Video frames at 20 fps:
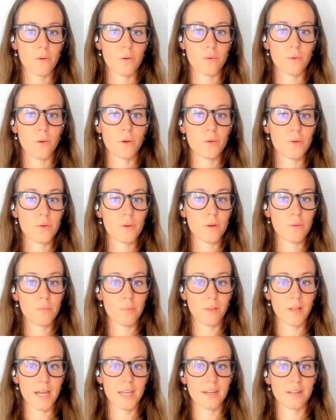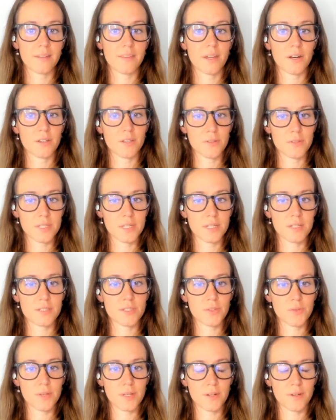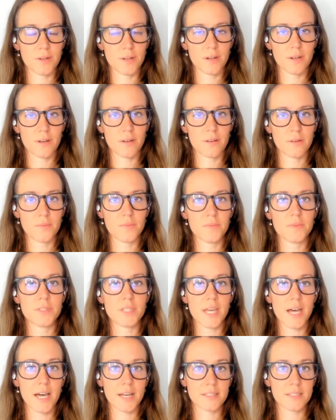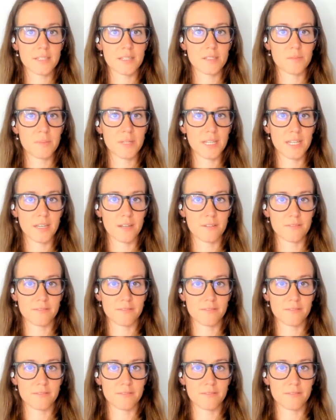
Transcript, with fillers: or who are blind that are using a screen reader to access PDF